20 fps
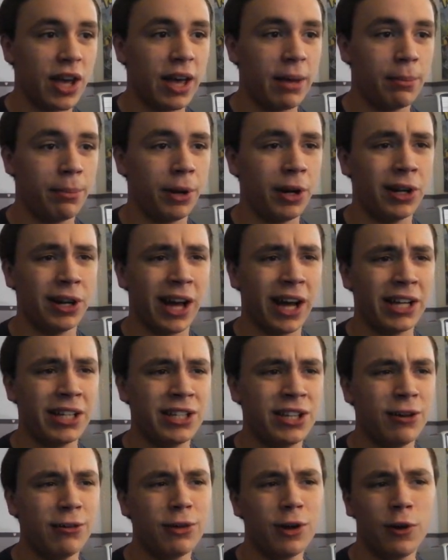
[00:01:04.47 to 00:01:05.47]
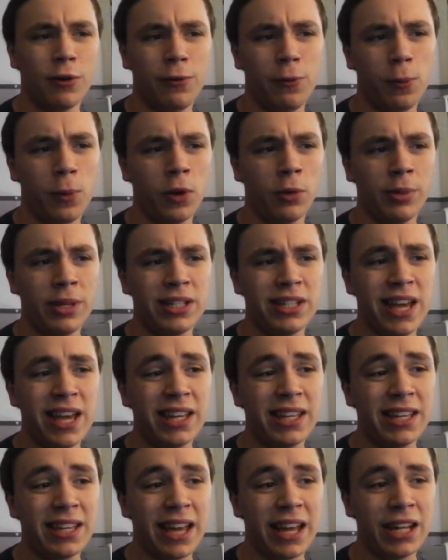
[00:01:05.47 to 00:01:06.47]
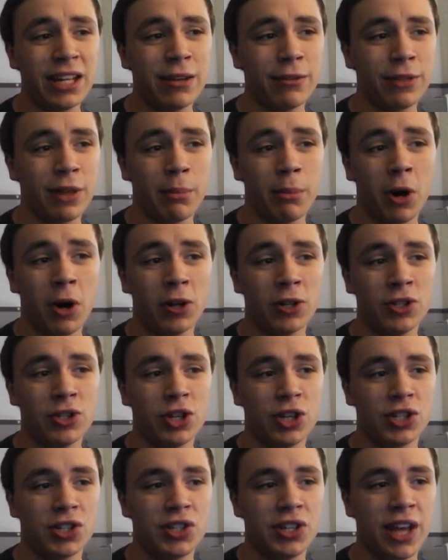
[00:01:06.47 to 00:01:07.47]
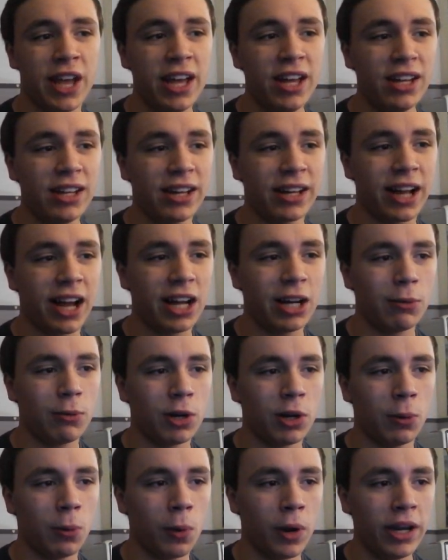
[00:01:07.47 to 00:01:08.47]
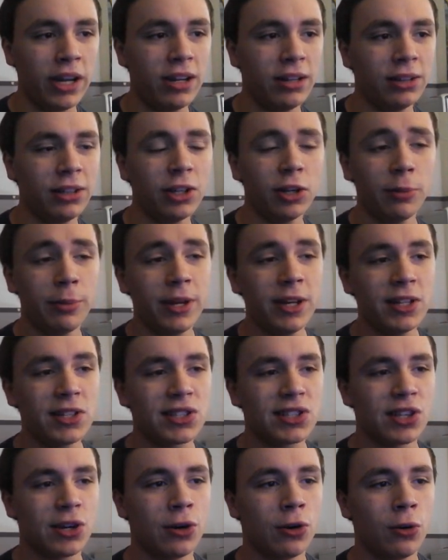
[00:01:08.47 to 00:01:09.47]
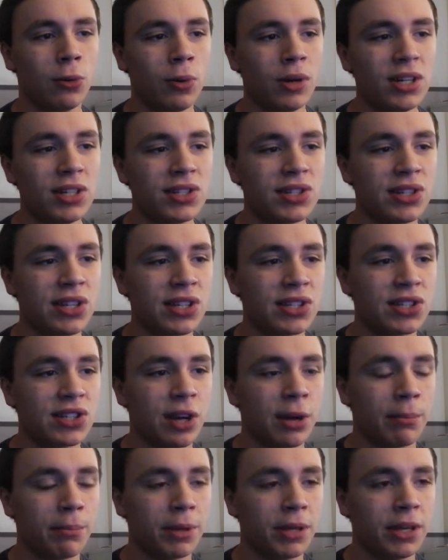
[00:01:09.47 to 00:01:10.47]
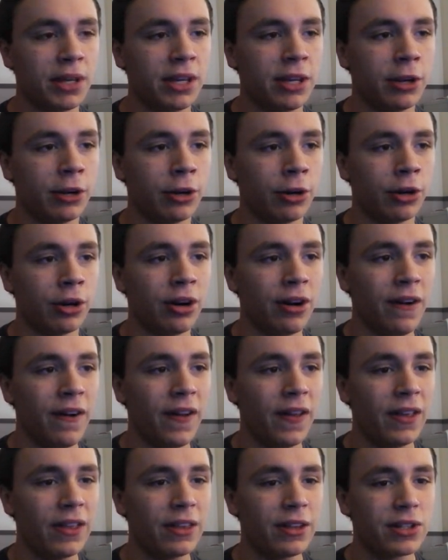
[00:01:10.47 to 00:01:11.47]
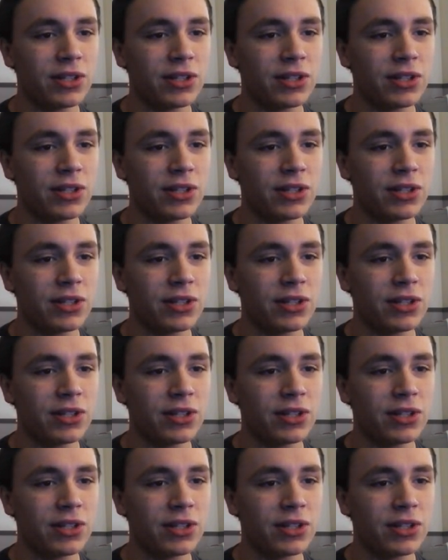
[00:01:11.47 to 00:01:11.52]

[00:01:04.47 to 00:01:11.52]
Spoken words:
but I don't know if we'll be taking any of them on just yet. I kind of want to wait a little bit, so what is this up here? There's a